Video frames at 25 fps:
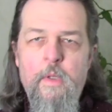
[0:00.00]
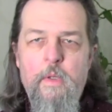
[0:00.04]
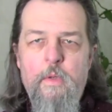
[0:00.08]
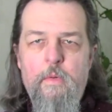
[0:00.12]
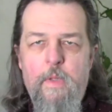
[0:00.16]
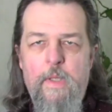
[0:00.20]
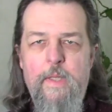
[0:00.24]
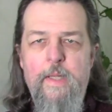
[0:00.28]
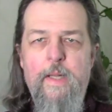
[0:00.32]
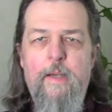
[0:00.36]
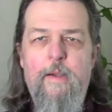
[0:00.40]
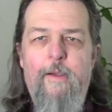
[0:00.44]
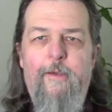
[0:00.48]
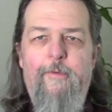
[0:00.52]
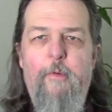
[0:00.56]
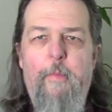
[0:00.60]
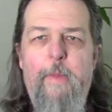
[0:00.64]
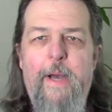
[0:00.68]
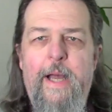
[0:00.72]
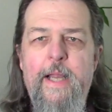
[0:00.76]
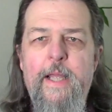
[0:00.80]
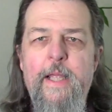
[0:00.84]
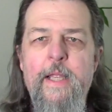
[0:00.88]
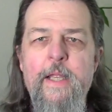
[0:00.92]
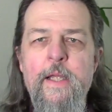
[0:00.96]
Well, hello
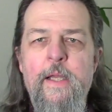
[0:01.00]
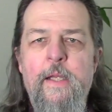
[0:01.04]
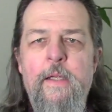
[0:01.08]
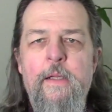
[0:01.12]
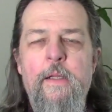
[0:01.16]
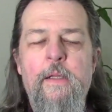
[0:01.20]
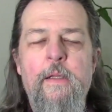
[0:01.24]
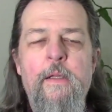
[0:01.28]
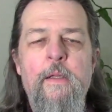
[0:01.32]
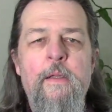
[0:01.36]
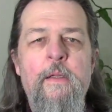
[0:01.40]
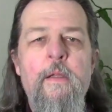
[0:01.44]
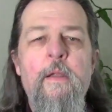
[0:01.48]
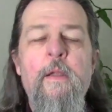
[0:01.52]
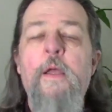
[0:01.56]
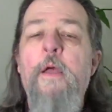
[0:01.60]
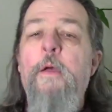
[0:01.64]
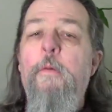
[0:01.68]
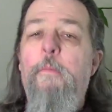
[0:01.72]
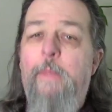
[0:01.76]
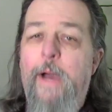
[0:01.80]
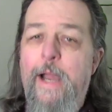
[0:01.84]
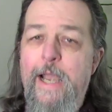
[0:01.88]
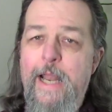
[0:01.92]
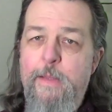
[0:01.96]
everybody.
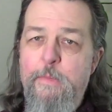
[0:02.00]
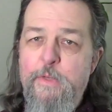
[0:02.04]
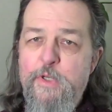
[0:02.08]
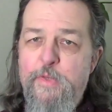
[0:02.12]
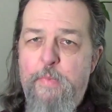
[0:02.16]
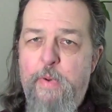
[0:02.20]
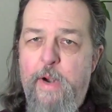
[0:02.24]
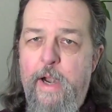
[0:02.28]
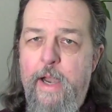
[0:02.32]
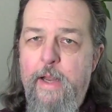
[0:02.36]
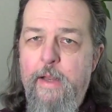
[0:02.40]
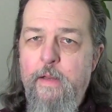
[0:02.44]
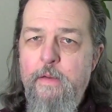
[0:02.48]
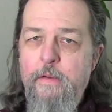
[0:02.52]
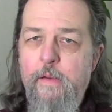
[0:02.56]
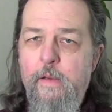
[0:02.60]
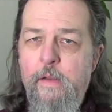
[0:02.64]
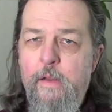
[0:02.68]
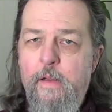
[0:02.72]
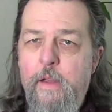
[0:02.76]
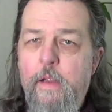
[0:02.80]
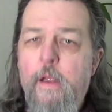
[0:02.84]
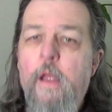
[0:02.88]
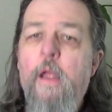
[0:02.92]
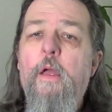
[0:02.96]
My name is Brian.
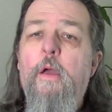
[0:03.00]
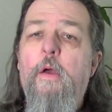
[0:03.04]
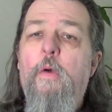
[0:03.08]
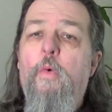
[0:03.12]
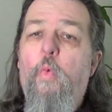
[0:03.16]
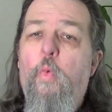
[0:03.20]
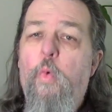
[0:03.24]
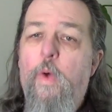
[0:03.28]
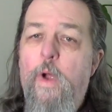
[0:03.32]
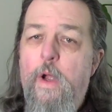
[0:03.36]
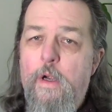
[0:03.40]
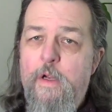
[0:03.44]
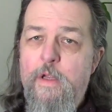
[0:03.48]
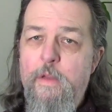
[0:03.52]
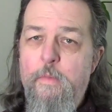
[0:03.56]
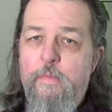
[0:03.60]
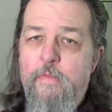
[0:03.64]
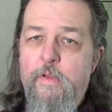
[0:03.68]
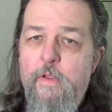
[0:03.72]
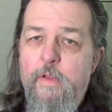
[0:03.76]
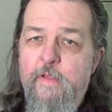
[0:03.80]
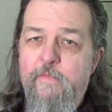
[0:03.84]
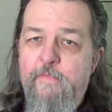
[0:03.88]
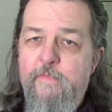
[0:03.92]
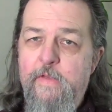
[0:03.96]
Welcome
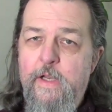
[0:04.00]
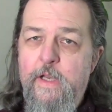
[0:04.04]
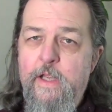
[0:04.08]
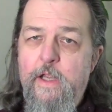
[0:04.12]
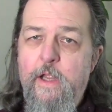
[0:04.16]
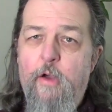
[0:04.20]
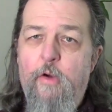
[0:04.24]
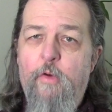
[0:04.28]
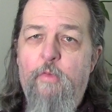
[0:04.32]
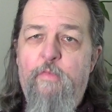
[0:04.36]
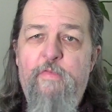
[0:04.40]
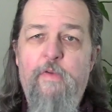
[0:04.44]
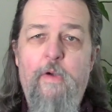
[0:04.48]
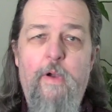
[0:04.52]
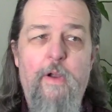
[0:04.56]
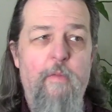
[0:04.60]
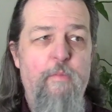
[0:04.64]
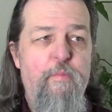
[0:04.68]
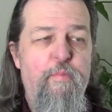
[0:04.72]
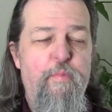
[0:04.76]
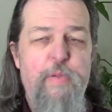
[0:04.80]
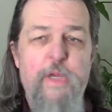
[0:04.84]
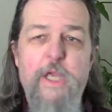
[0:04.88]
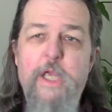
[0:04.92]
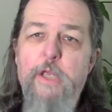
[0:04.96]
to the video
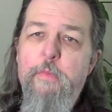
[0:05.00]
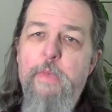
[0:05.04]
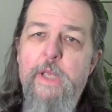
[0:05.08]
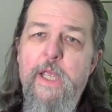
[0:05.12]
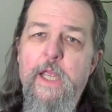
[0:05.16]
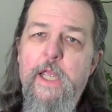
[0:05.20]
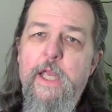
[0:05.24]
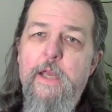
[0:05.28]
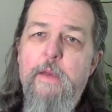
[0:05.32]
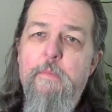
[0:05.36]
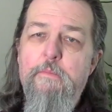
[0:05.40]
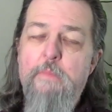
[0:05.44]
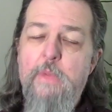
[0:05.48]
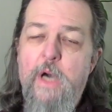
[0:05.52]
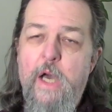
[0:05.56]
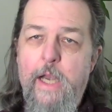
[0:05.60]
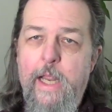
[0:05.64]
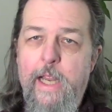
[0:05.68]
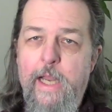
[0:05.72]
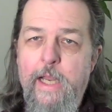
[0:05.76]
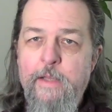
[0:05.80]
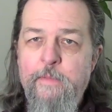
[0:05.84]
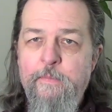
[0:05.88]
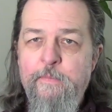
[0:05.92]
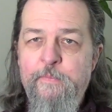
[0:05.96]
from PBM
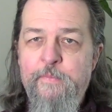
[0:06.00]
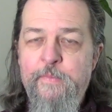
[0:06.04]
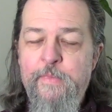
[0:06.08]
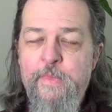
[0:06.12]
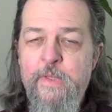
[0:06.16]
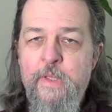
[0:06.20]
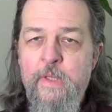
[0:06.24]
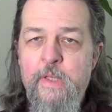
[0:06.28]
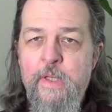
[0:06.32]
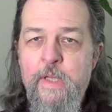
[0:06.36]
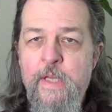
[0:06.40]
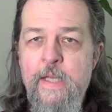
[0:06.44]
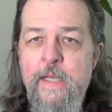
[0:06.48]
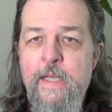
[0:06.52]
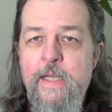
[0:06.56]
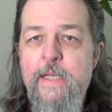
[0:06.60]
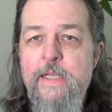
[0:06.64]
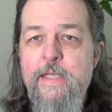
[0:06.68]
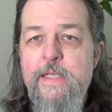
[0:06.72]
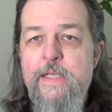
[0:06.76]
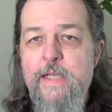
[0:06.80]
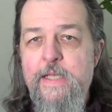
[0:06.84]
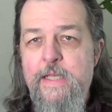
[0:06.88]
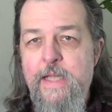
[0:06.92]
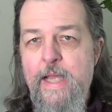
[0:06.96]
Money.
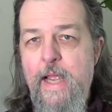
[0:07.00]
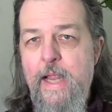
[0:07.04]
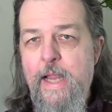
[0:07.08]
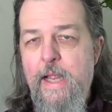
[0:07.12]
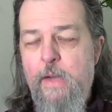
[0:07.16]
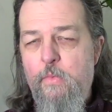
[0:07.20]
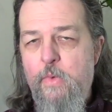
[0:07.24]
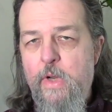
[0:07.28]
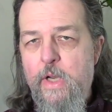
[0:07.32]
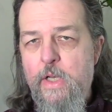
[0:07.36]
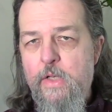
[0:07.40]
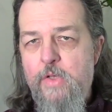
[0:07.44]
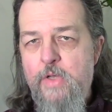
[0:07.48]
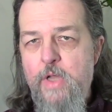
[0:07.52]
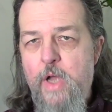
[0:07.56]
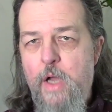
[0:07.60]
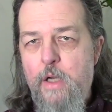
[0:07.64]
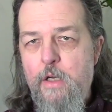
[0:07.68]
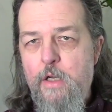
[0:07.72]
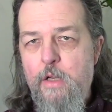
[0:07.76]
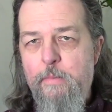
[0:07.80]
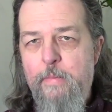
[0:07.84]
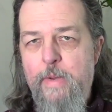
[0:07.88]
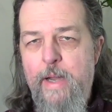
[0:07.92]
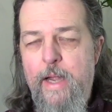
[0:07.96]
Today I want to
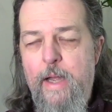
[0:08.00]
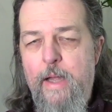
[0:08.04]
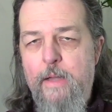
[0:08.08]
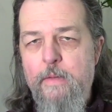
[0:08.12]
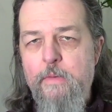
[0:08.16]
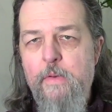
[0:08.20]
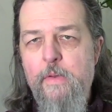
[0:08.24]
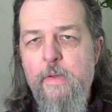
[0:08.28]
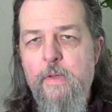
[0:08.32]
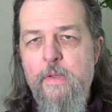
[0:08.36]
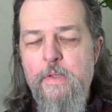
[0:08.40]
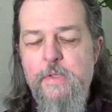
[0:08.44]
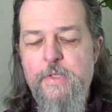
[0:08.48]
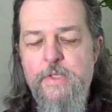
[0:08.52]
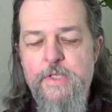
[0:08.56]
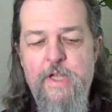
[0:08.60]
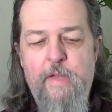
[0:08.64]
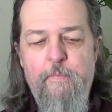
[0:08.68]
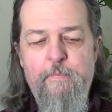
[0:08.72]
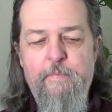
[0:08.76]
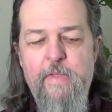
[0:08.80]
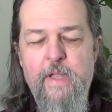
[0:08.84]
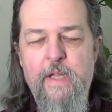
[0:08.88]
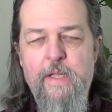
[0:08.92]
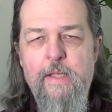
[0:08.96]
talk about
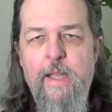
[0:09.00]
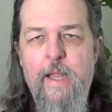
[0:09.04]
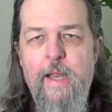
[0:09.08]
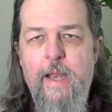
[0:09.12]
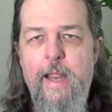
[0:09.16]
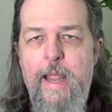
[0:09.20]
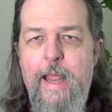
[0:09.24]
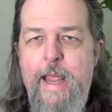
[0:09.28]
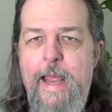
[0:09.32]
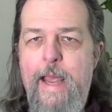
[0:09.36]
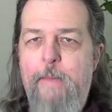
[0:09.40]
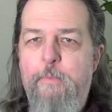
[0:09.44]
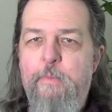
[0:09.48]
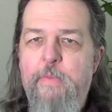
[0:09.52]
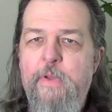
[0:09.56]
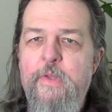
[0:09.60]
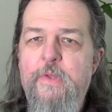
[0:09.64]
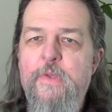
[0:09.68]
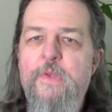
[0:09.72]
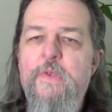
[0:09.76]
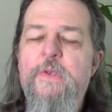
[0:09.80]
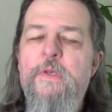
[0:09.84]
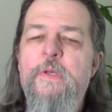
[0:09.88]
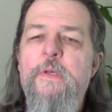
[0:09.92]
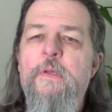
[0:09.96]
something that
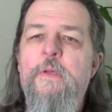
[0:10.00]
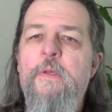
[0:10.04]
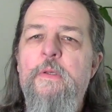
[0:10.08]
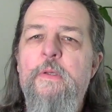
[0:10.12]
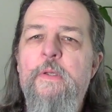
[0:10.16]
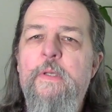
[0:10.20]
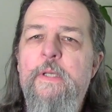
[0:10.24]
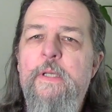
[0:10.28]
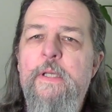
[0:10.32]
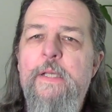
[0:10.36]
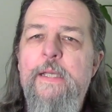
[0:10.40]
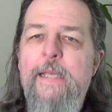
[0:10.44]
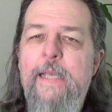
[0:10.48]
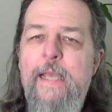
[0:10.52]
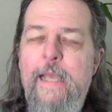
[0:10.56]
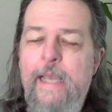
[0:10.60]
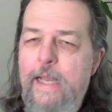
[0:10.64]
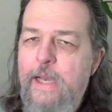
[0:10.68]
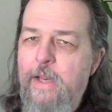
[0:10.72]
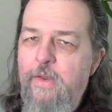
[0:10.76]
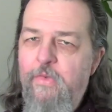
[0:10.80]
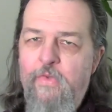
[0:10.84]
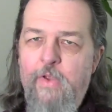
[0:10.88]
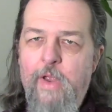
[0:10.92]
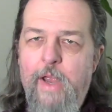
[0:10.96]
happens
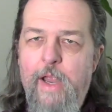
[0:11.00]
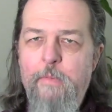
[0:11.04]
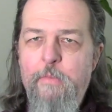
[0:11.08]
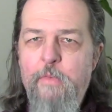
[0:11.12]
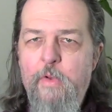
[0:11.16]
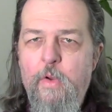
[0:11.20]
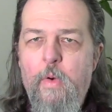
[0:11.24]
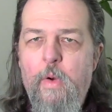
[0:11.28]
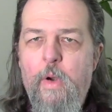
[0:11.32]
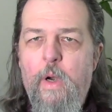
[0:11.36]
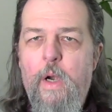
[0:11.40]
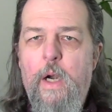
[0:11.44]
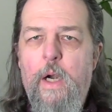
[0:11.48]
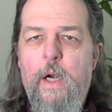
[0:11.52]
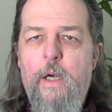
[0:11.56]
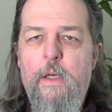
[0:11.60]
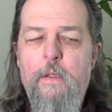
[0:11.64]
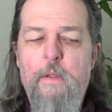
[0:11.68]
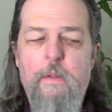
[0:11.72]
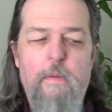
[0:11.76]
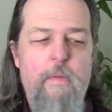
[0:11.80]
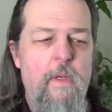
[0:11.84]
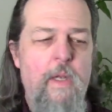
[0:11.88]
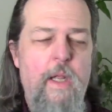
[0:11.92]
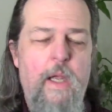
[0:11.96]
anytime you are
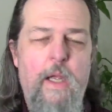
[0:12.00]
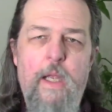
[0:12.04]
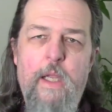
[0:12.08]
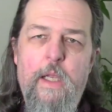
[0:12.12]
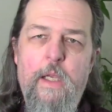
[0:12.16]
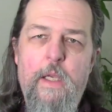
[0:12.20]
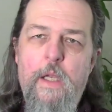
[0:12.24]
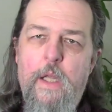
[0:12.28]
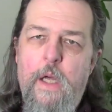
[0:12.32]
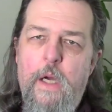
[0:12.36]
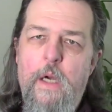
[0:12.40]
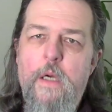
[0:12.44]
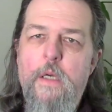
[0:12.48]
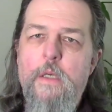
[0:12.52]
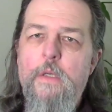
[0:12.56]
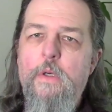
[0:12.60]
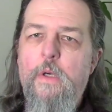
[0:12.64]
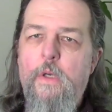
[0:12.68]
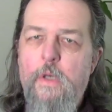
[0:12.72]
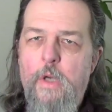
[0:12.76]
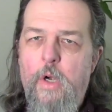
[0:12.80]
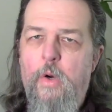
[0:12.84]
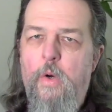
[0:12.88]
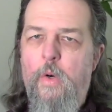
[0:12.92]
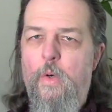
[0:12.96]
on a
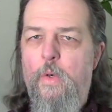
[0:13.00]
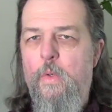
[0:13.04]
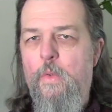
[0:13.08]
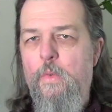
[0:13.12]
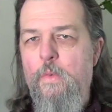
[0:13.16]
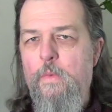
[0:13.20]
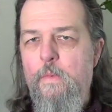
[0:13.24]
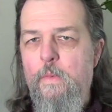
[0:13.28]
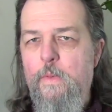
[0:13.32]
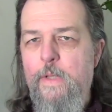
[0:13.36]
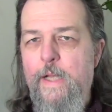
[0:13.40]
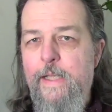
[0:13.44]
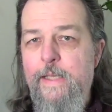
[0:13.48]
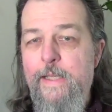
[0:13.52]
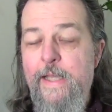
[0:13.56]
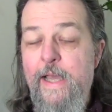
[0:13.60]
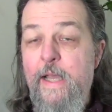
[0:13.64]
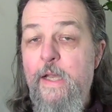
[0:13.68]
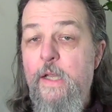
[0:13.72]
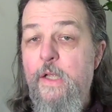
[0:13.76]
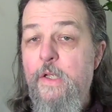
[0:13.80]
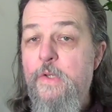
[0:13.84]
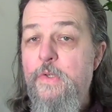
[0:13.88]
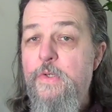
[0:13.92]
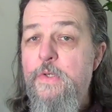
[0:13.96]
long goal, and
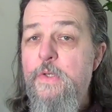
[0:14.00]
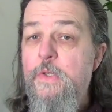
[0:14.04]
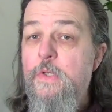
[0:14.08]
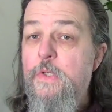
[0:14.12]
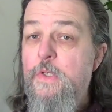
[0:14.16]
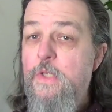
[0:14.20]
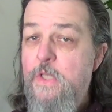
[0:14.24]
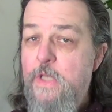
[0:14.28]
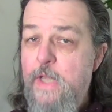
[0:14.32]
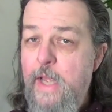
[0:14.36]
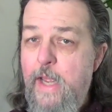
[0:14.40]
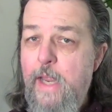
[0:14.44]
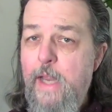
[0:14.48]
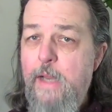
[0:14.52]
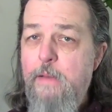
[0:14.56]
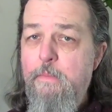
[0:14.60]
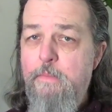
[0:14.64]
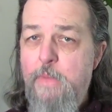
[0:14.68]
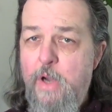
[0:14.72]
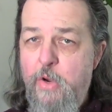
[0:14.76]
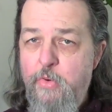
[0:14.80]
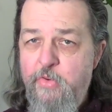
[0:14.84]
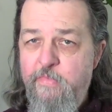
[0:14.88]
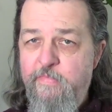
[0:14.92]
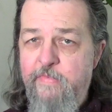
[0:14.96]
that is staying
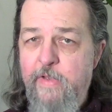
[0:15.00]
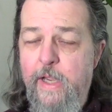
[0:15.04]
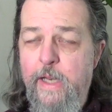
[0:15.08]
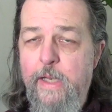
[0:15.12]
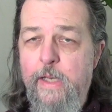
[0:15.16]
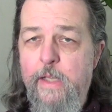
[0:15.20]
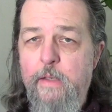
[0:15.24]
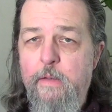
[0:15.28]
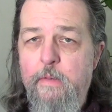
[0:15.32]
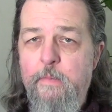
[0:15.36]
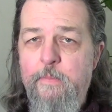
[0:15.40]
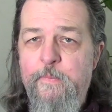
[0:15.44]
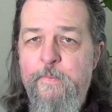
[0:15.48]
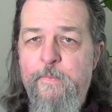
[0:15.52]
motivated.